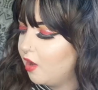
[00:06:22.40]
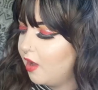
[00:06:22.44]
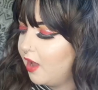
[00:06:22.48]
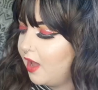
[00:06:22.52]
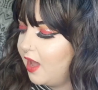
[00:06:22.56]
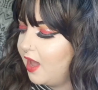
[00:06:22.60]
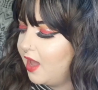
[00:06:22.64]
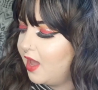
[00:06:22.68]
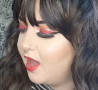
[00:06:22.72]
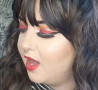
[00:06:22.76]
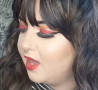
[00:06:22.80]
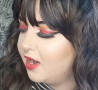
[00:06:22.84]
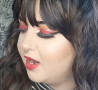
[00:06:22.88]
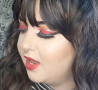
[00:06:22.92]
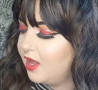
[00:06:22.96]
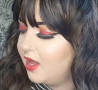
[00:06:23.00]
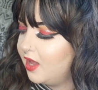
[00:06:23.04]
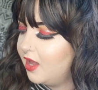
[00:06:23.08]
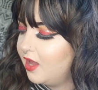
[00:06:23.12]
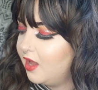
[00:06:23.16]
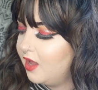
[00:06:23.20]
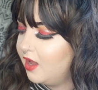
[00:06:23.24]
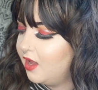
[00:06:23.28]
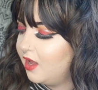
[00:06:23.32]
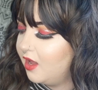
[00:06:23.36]
and
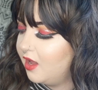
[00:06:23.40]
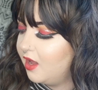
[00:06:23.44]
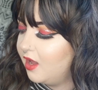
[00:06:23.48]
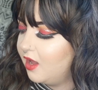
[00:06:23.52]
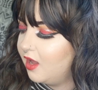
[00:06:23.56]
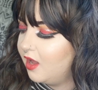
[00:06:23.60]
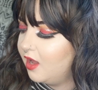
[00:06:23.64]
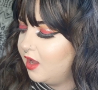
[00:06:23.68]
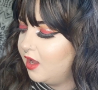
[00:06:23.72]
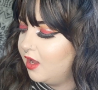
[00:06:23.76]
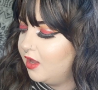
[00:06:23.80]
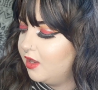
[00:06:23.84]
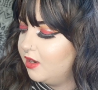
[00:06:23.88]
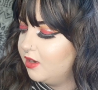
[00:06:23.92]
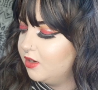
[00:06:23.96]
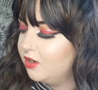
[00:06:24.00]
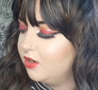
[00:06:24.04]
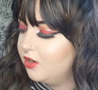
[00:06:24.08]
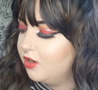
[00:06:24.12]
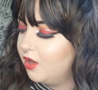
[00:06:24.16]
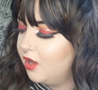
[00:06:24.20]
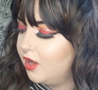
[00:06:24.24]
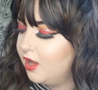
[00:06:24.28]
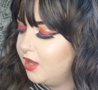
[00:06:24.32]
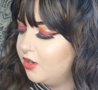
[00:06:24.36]

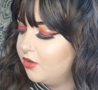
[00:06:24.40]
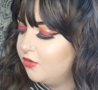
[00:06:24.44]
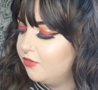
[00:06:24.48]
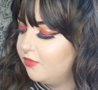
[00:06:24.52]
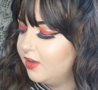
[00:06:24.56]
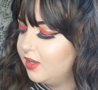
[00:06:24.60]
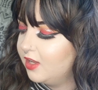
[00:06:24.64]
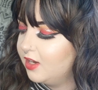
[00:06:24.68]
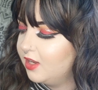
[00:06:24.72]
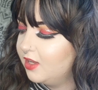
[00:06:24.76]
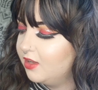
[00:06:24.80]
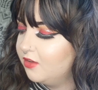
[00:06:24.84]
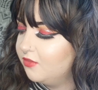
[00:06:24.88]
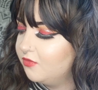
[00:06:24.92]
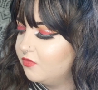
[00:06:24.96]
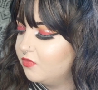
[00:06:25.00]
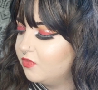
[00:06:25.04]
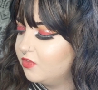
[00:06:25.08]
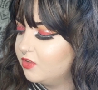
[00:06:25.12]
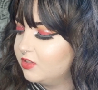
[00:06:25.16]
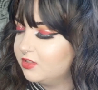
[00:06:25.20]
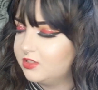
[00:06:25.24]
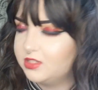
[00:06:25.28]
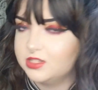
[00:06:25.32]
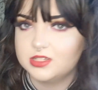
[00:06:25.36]
an innovative
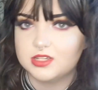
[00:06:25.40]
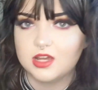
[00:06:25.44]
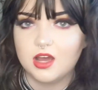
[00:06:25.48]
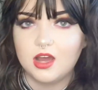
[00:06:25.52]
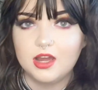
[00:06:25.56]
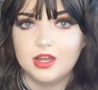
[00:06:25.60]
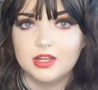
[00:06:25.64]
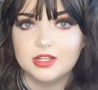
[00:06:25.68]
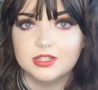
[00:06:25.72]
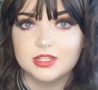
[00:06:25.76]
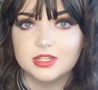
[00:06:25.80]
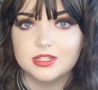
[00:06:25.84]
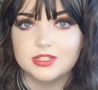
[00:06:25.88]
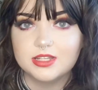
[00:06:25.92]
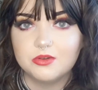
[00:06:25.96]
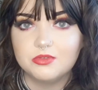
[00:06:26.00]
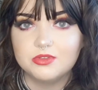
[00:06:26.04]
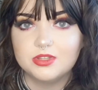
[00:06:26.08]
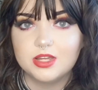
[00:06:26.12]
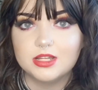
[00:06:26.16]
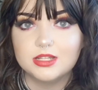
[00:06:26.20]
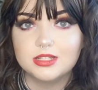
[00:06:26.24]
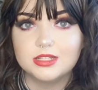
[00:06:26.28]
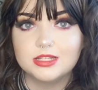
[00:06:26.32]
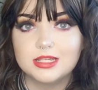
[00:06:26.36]
designs. Is that what
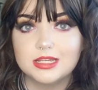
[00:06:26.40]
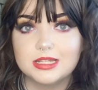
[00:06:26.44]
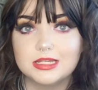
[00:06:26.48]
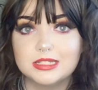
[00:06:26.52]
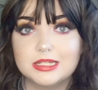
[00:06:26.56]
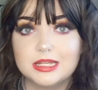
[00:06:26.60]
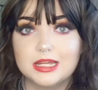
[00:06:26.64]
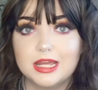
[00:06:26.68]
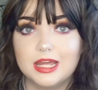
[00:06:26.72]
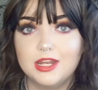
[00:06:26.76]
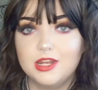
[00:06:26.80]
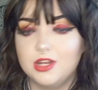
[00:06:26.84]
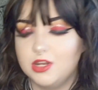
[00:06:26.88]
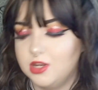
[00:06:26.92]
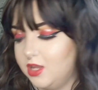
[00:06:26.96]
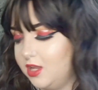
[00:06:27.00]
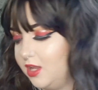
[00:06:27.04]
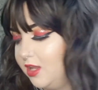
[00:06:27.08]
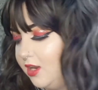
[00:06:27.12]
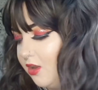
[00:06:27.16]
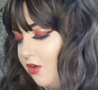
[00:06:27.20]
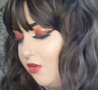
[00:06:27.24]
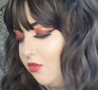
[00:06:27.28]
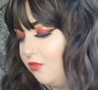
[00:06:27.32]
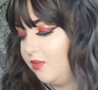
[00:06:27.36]
that says?
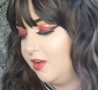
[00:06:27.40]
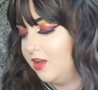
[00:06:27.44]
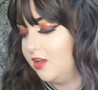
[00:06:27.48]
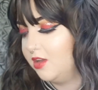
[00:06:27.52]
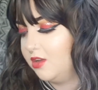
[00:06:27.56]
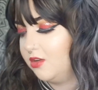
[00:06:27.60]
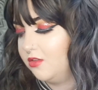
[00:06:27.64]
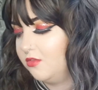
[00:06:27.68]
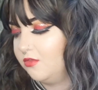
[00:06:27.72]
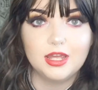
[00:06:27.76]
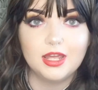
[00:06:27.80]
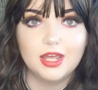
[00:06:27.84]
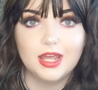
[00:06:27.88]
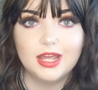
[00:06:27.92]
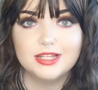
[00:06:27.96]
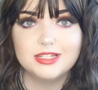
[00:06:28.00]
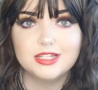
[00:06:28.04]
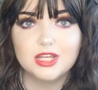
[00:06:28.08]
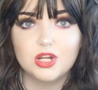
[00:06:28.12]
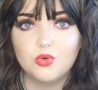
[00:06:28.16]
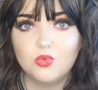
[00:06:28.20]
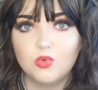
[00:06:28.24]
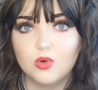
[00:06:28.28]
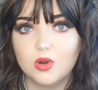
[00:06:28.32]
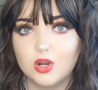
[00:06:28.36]
innovative? Is
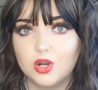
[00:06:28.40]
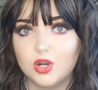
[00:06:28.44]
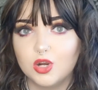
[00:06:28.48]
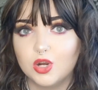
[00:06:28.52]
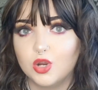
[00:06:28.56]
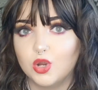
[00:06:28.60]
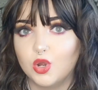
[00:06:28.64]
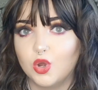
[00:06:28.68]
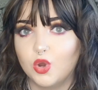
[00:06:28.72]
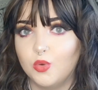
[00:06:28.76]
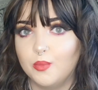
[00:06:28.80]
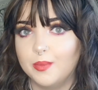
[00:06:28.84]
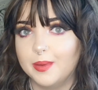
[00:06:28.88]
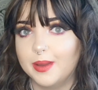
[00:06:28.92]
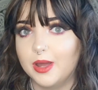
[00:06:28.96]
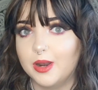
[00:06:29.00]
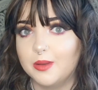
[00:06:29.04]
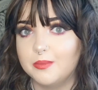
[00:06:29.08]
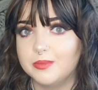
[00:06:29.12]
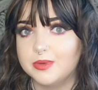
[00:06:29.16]
that a word? Oh my god, I'm